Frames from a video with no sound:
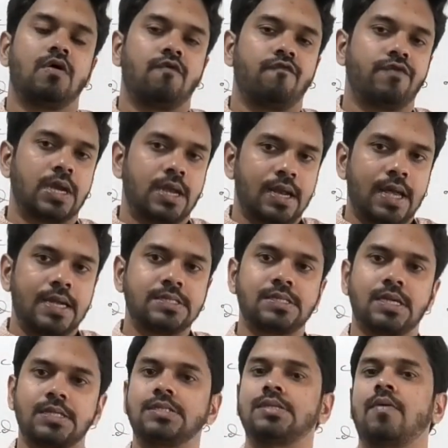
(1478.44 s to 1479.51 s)
we realize
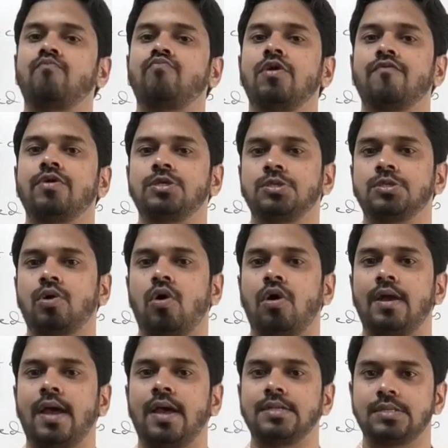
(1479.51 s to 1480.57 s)
there is something which is
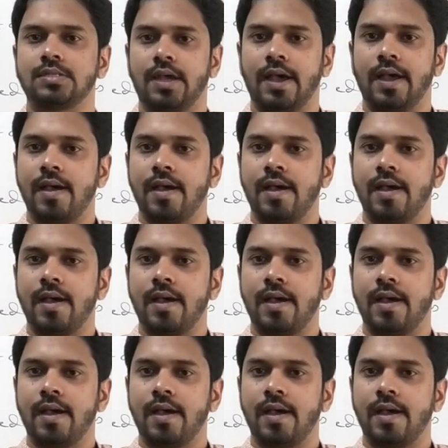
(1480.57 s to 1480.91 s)
called as